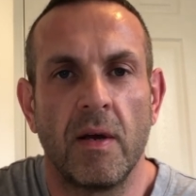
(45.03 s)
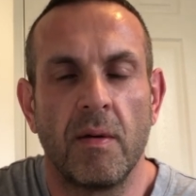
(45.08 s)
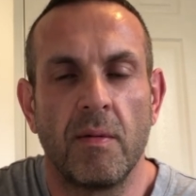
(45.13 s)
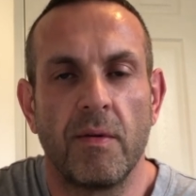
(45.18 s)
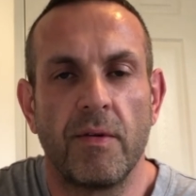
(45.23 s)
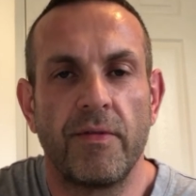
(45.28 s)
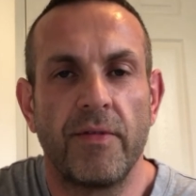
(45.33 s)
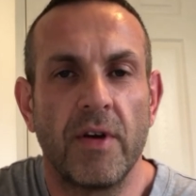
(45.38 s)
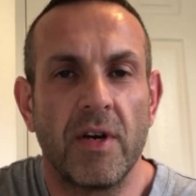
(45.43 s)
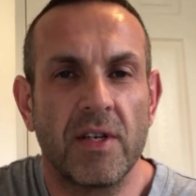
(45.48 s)

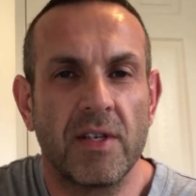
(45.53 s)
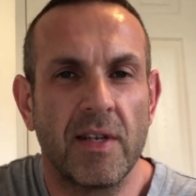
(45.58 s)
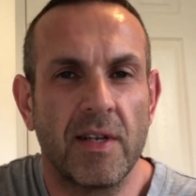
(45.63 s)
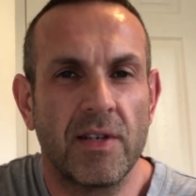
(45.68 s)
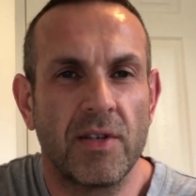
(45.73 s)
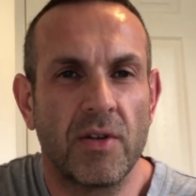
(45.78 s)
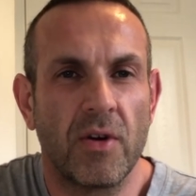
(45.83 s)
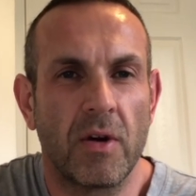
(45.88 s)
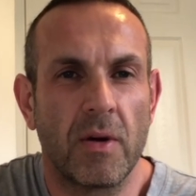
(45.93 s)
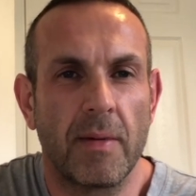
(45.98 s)
But first,
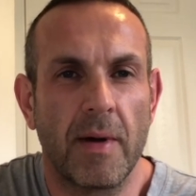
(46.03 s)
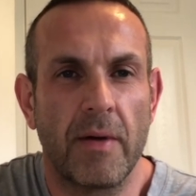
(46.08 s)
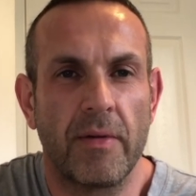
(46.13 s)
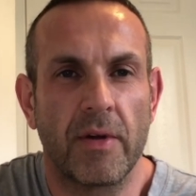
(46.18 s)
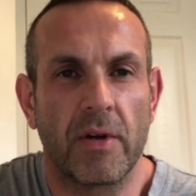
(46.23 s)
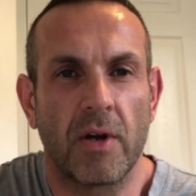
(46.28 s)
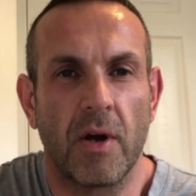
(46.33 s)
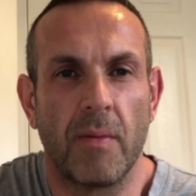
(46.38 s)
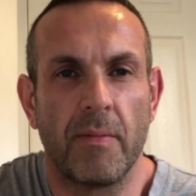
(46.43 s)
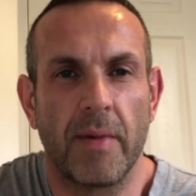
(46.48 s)
let's talk about the
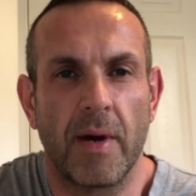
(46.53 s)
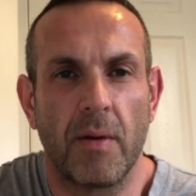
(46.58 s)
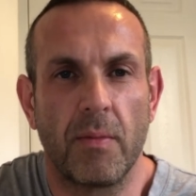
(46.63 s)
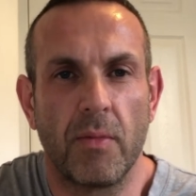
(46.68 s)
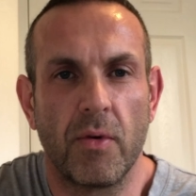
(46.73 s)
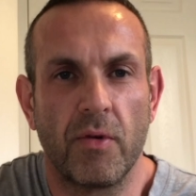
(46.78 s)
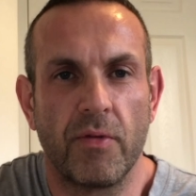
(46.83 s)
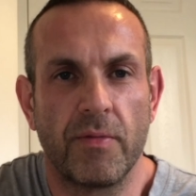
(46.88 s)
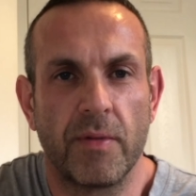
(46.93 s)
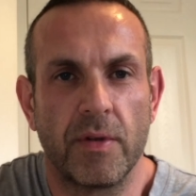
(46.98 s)
compound
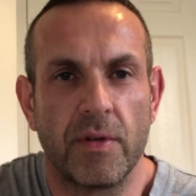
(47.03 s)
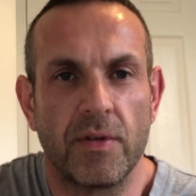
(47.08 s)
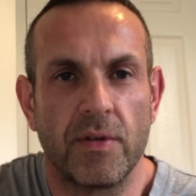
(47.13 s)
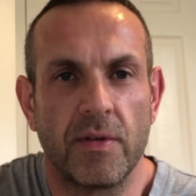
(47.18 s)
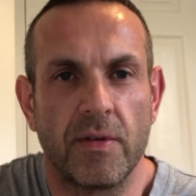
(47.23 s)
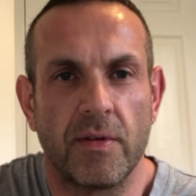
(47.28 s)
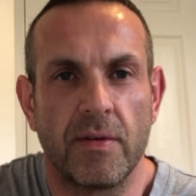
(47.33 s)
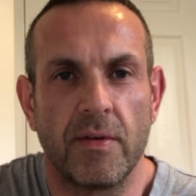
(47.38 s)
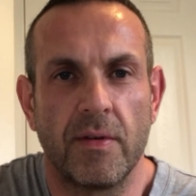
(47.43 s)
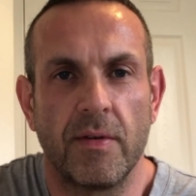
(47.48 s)

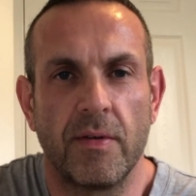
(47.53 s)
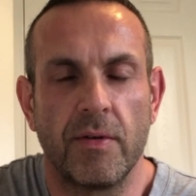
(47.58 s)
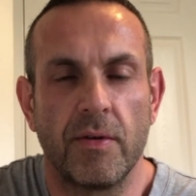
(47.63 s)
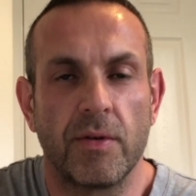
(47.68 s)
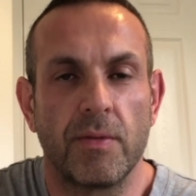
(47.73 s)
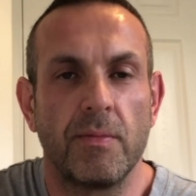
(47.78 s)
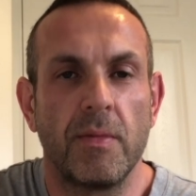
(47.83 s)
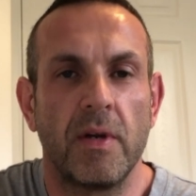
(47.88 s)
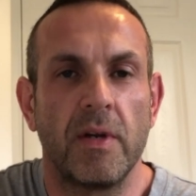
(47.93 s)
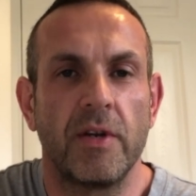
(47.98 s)
movements,
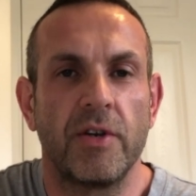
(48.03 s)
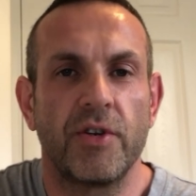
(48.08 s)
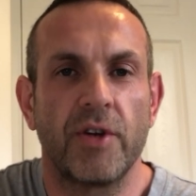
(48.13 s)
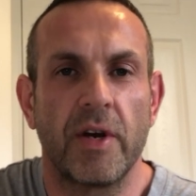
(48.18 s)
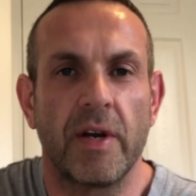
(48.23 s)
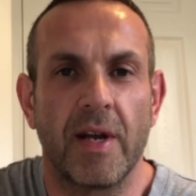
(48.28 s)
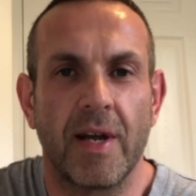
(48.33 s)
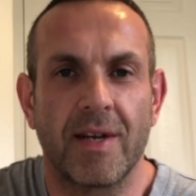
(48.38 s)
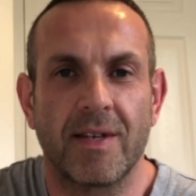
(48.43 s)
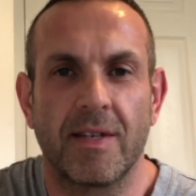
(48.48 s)
those
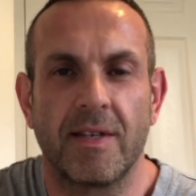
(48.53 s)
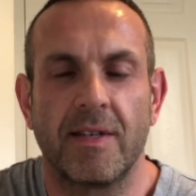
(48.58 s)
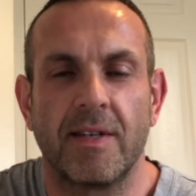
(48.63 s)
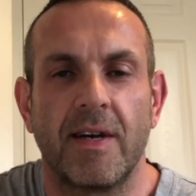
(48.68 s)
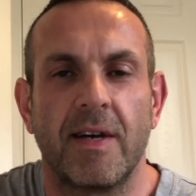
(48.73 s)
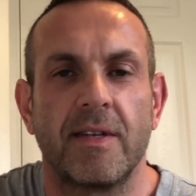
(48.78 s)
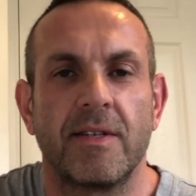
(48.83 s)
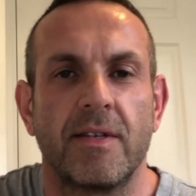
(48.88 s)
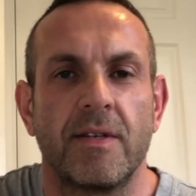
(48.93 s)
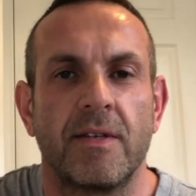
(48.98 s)
multi-joint
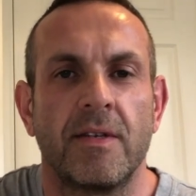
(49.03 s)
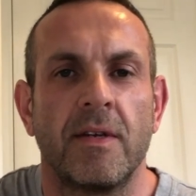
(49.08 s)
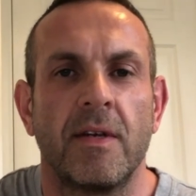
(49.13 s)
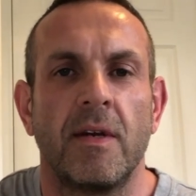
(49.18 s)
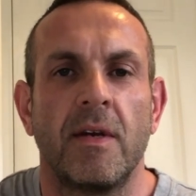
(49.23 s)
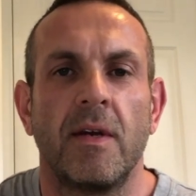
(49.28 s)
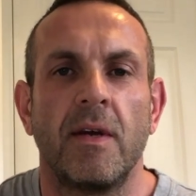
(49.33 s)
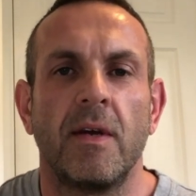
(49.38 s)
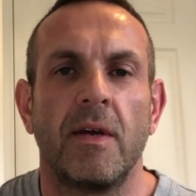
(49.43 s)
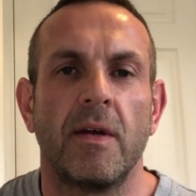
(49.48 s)
exercises
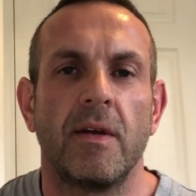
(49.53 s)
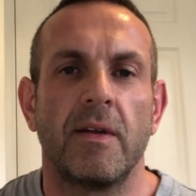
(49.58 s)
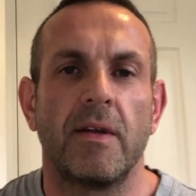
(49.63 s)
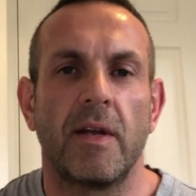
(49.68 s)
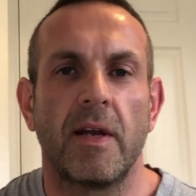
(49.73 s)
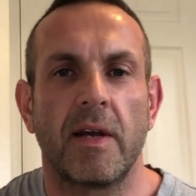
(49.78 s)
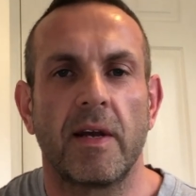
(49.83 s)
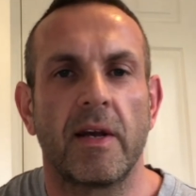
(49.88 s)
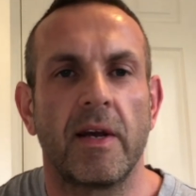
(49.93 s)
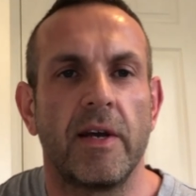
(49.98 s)
that
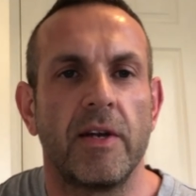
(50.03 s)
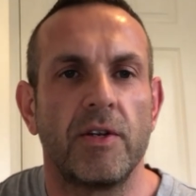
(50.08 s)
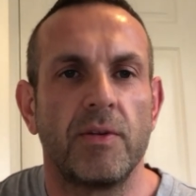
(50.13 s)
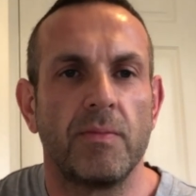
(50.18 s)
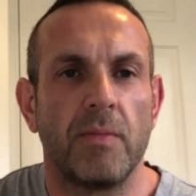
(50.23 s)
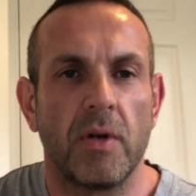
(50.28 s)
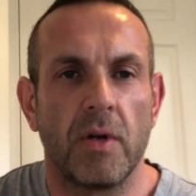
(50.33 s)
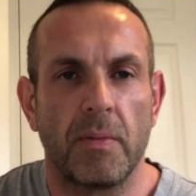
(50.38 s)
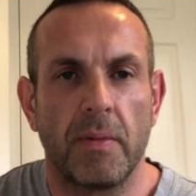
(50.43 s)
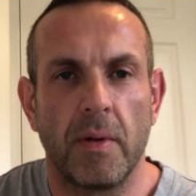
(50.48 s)
engage
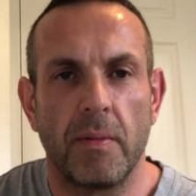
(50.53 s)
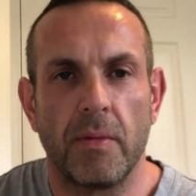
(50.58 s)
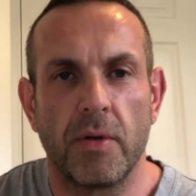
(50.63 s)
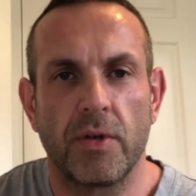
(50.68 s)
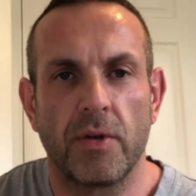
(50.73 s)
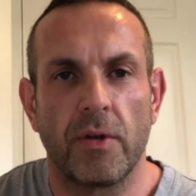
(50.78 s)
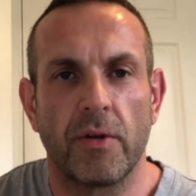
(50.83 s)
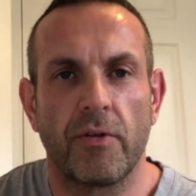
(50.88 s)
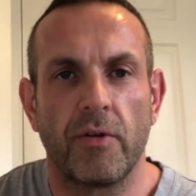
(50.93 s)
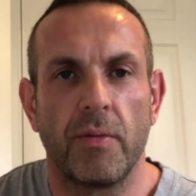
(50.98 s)
multiple
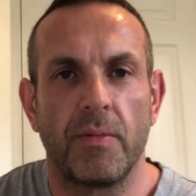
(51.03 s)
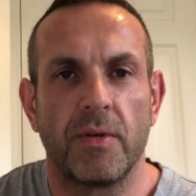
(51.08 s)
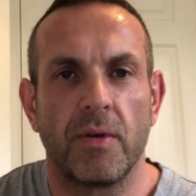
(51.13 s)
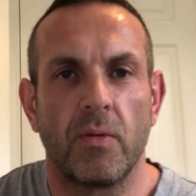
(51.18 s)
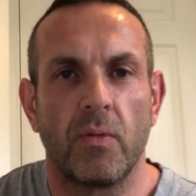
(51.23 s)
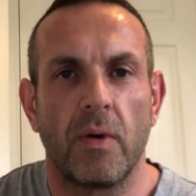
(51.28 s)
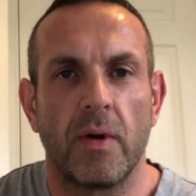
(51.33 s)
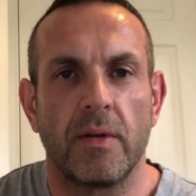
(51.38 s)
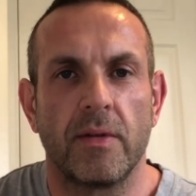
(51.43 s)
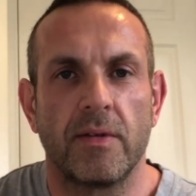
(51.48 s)
muscle groups at
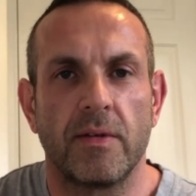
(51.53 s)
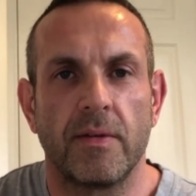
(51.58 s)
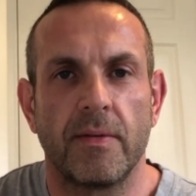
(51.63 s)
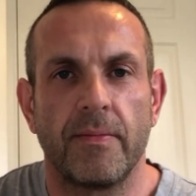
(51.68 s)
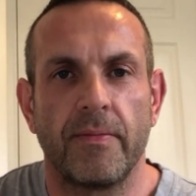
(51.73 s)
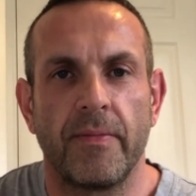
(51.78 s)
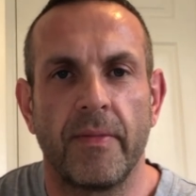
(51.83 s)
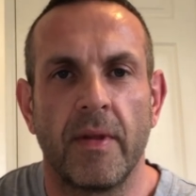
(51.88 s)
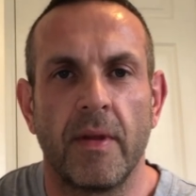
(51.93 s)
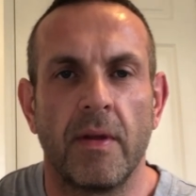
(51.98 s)
once.
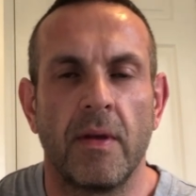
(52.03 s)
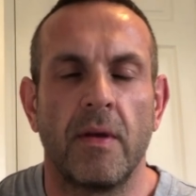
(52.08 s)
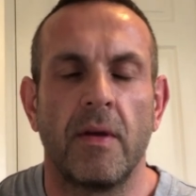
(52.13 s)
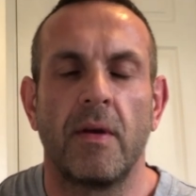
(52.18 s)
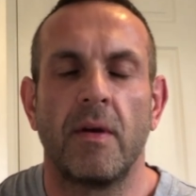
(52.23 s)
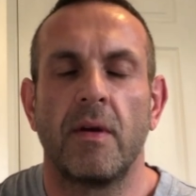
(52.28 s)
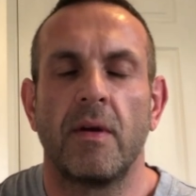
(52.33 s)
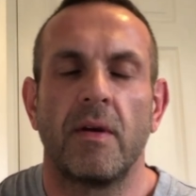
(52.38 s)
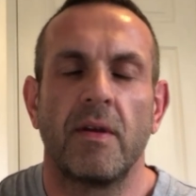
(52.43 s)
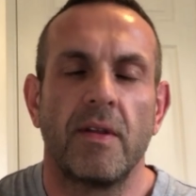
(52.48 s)

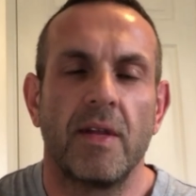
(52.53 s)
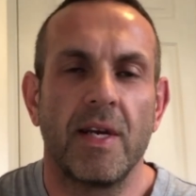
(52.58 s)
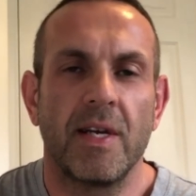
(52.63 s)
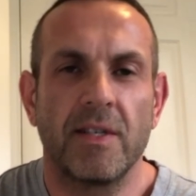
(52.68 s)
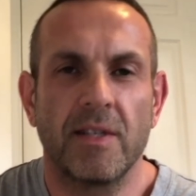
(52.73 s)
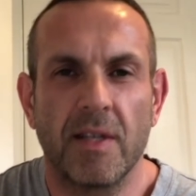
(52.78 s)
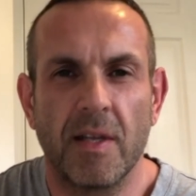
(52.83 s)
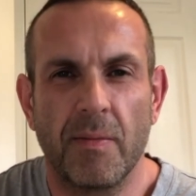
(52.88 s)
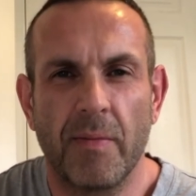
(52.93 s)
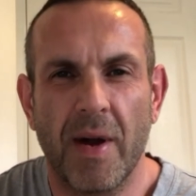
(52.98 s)

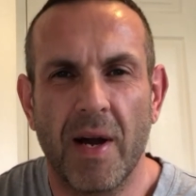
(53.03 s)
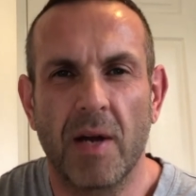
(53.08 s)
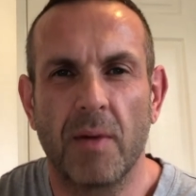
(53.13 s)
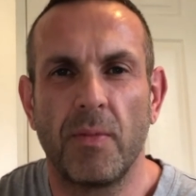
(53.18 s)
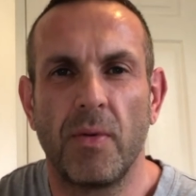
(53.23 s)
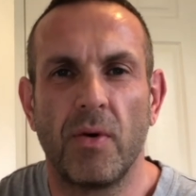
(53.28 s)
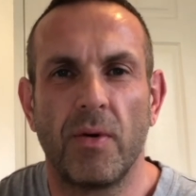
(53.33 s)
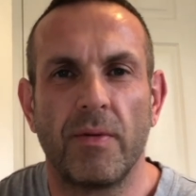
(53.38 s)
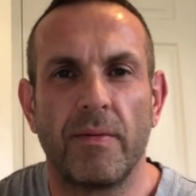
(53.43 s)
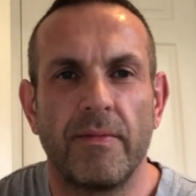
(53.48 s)
These are the
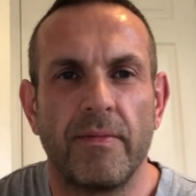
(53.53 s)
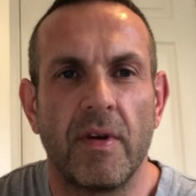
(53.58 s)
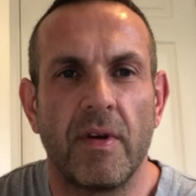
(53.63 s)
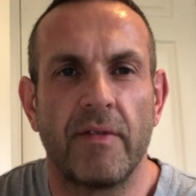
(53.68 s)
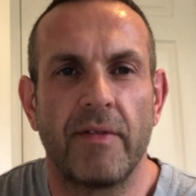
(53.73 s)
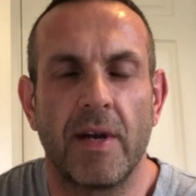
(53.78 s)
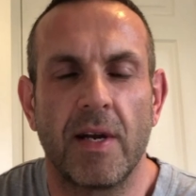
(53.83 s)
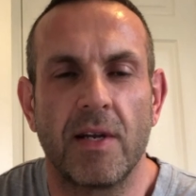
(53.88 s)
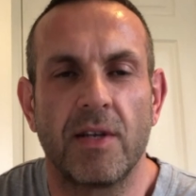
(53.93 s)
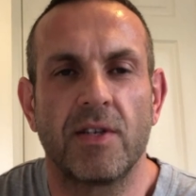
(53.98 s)
backbone
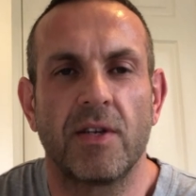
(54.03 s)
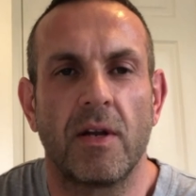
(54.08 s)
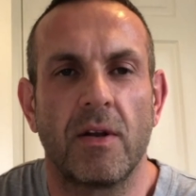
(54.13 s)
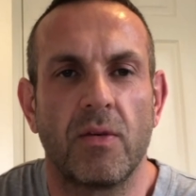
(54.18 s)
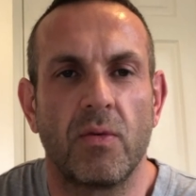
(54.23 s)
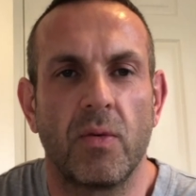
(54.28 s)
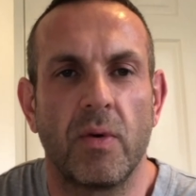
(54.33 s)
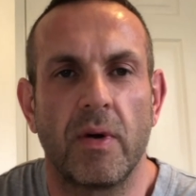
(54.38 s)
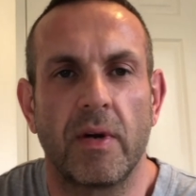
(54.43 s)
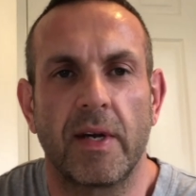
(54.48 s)
of any
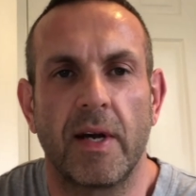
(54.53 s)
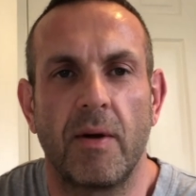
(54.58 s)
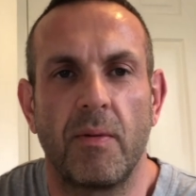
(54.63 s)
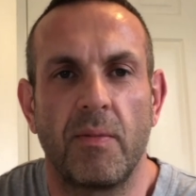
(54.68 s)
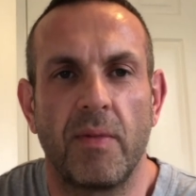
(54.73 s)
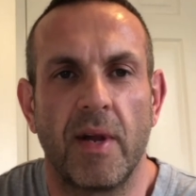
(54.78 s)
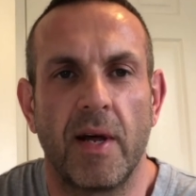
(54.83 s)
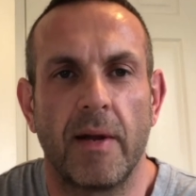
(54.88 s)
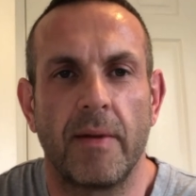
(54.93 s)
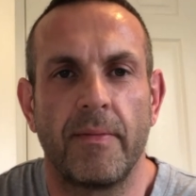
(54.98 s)
solid workout
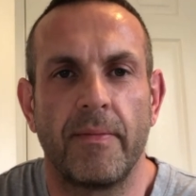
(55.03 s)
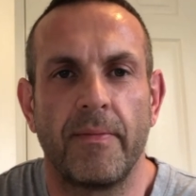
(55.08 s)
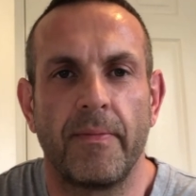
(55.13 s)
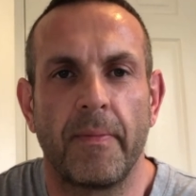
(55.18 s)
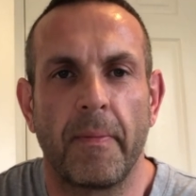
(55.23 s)
plan.